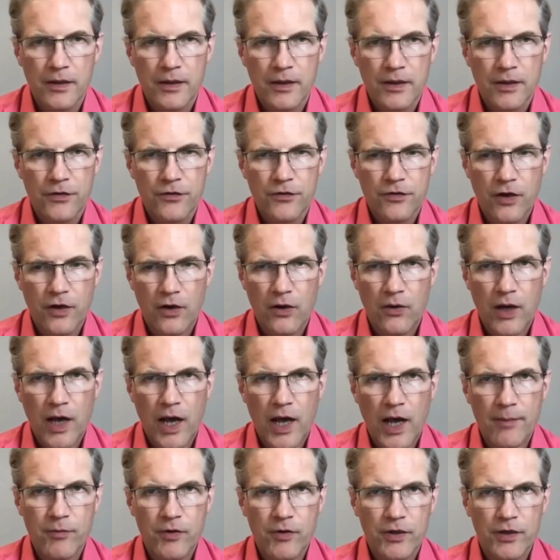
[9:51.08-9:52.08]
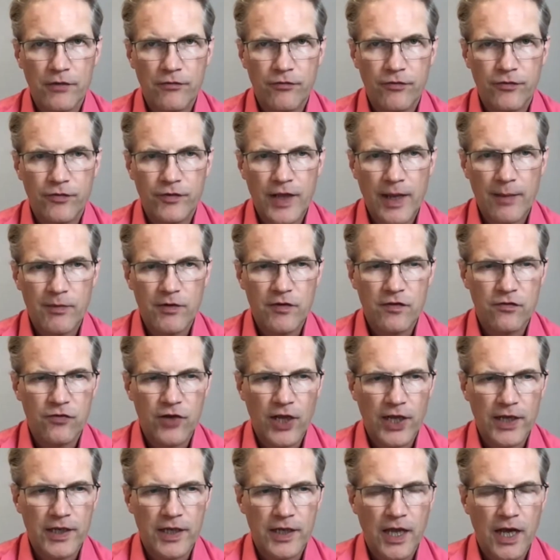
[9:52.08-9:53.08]
So I'm going to
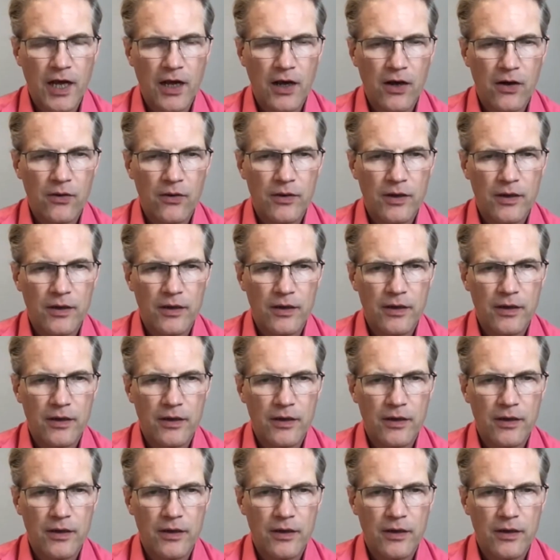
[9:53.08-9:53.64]
demonstrate now